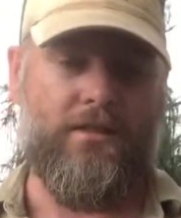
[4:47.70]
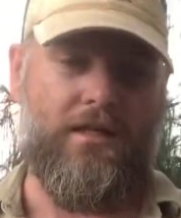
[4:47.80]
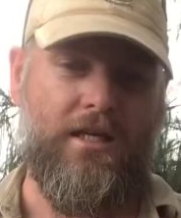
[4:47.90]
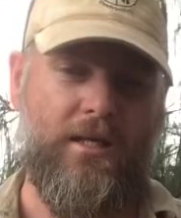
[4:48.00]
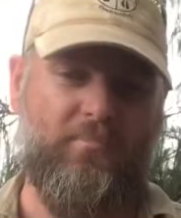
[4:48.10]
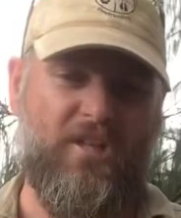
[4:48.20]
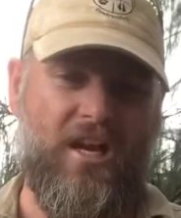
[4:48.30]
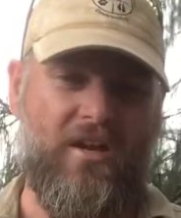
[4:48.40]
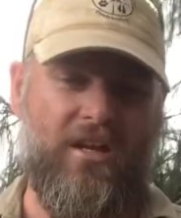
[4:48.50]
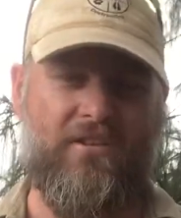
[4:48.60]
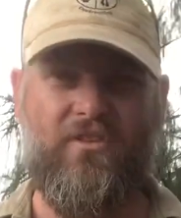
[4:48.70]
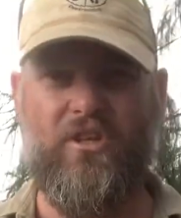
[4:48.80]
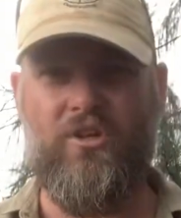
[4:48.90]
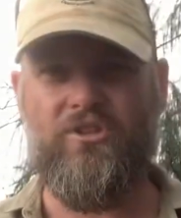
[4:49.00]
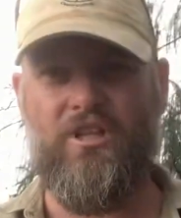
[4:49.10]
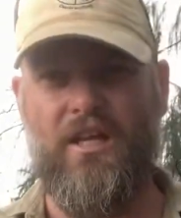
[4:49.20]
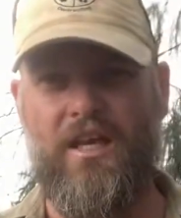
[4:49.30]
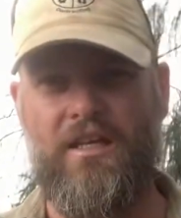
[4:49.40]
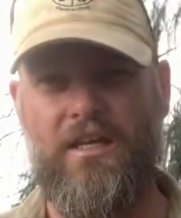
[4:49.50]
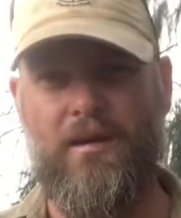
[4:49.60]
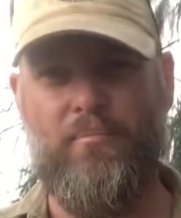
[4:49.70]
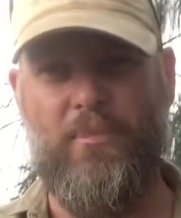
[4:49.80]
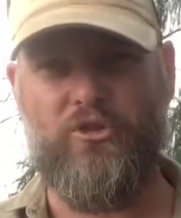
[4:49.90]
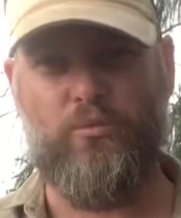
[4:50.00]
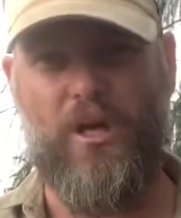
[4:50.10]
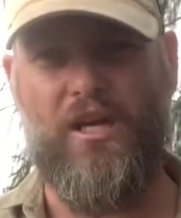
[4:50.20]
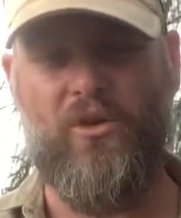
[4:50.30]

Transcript: You know, and if you're using a muzzle brake